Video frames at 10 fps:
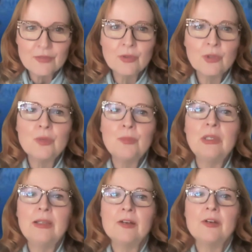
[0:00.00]
Virgo
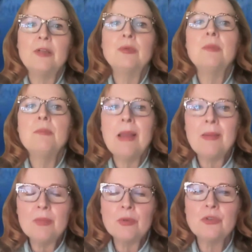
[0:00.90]
polarity,
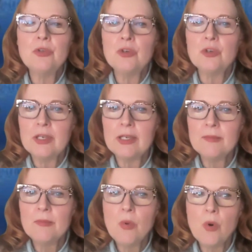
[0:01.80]
remember to
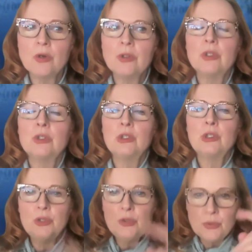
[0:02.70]
create more
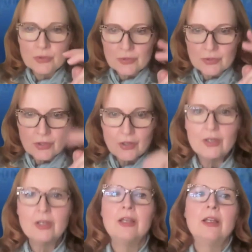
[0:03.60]
loose
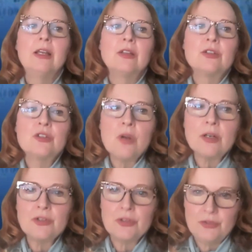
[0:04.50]

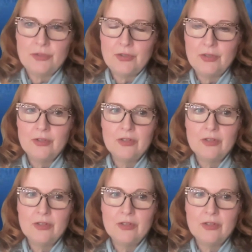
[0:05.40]
structures.